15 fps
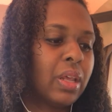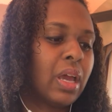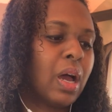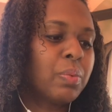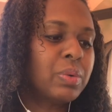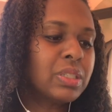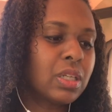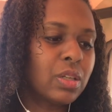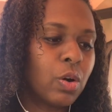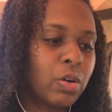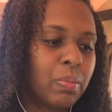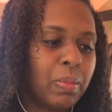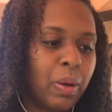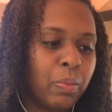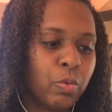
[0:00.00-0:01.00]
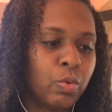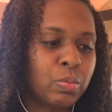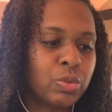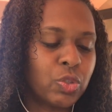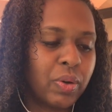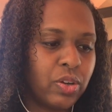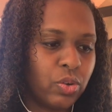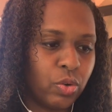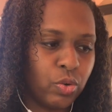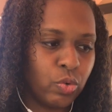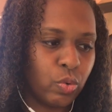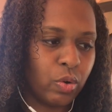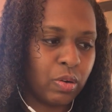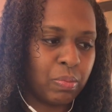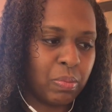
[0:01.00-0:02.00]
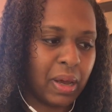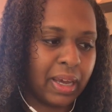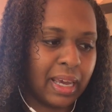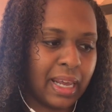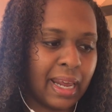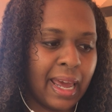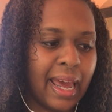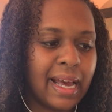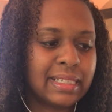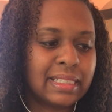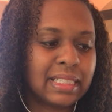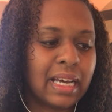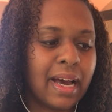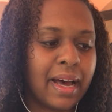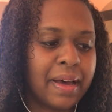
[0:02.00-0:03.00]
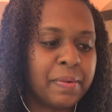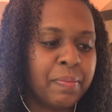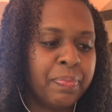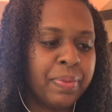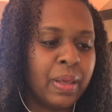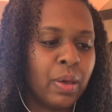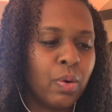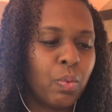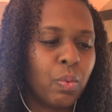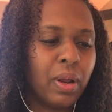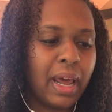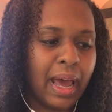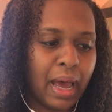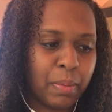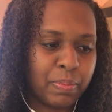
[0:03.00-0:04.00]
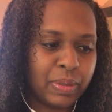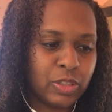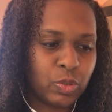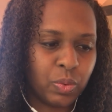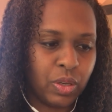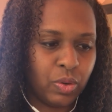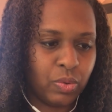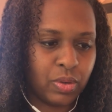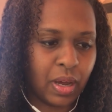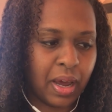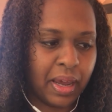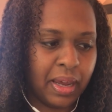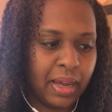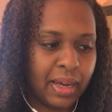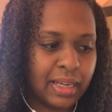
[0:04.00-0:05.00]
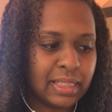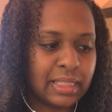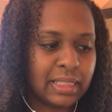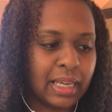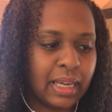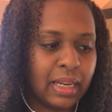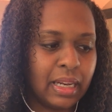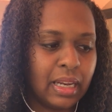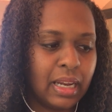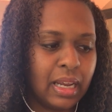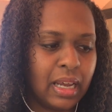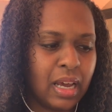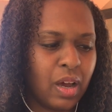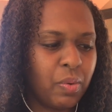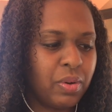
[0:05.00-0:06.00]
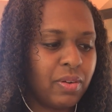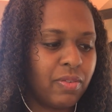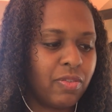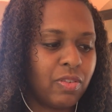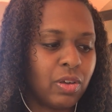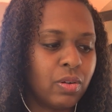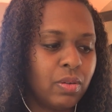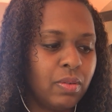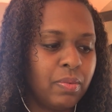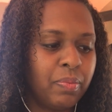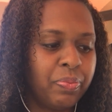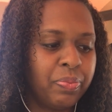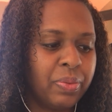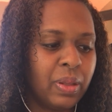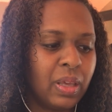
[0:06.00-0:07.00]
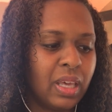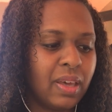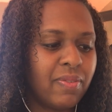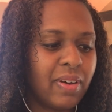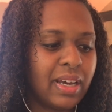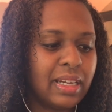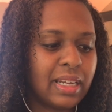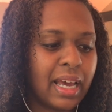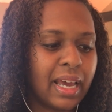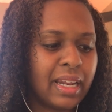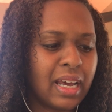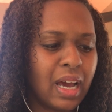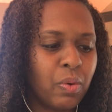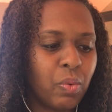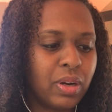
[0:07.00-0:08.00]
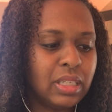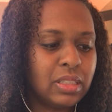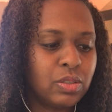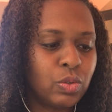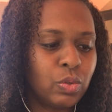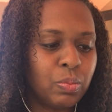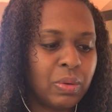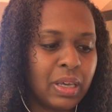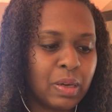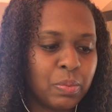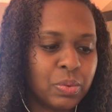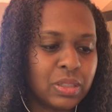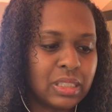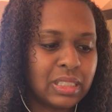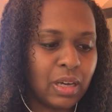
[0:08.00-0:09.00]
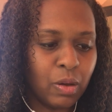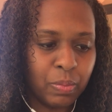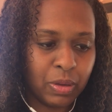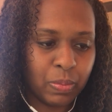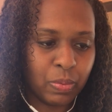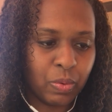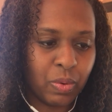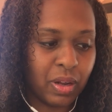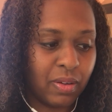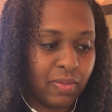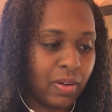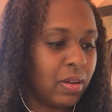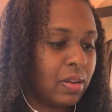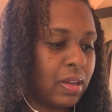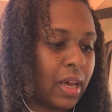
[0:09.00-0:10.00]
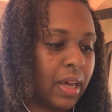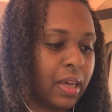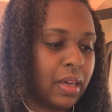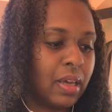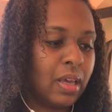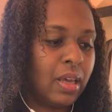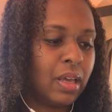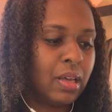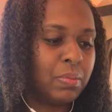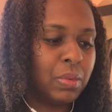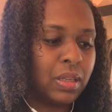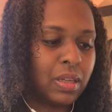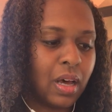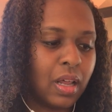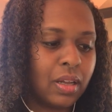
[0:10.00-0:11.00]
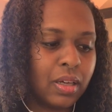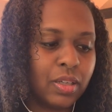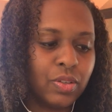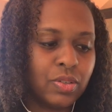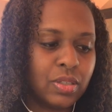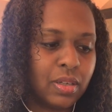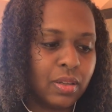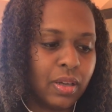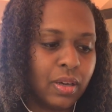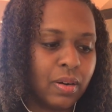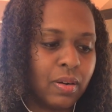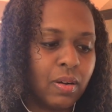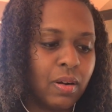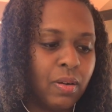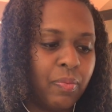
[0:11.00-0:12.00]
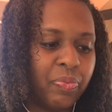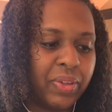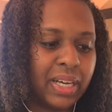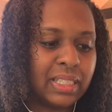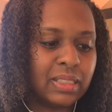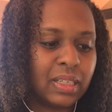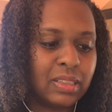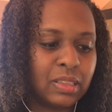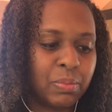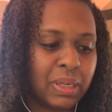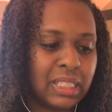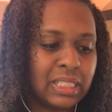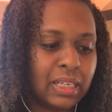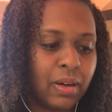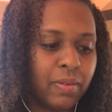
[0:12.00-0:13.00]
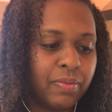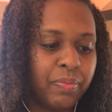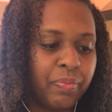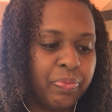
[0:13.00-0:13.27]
I was alone in my room, so I turned toward Mecca and I asked God, "What happens when you die?" I said. "How would it feel? If I died, I wanted to be able to tell people what it felt like." "Malala, you silly girl," I said to myself.